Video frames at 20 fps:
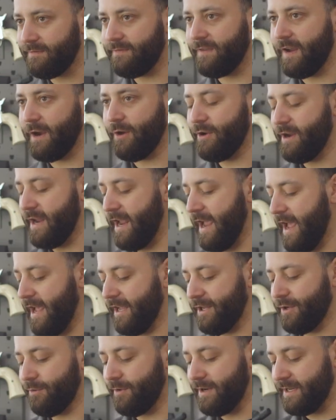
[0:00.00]
very
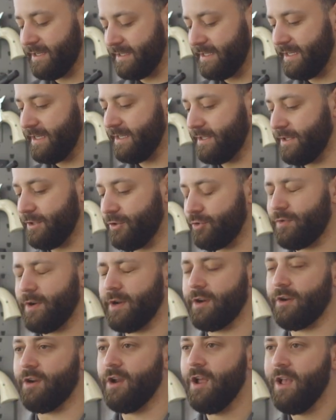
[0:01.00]
accurate, decent
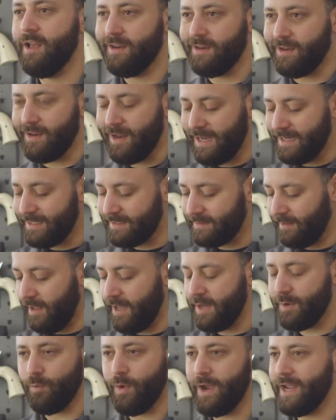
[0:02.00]
trigger, nice
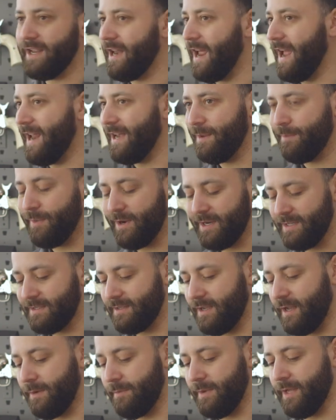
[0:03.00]
lightweight. Anybody's
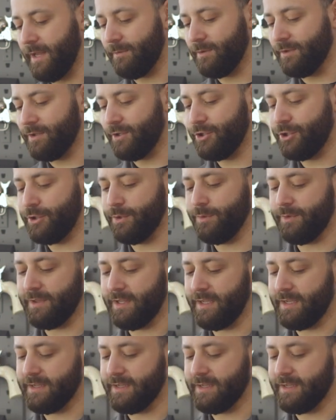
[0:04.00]
going to be able to shoot